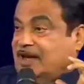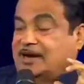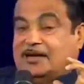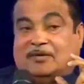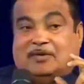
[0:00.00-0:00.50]

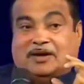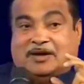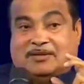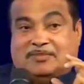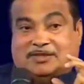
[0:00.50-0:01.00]
And our
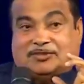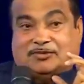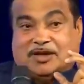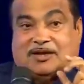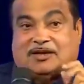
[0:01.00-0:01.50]
dream is to
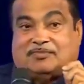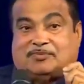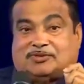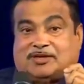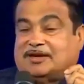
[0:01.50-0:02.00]
take it up
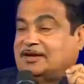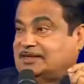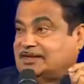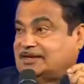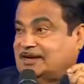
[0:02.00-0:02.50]
to single
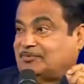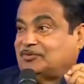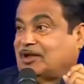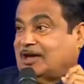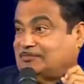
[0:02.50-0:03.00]
digit, up
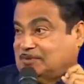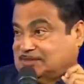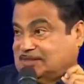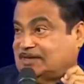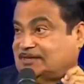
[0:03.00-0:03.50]
to
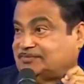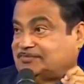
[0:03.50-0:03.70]
9%.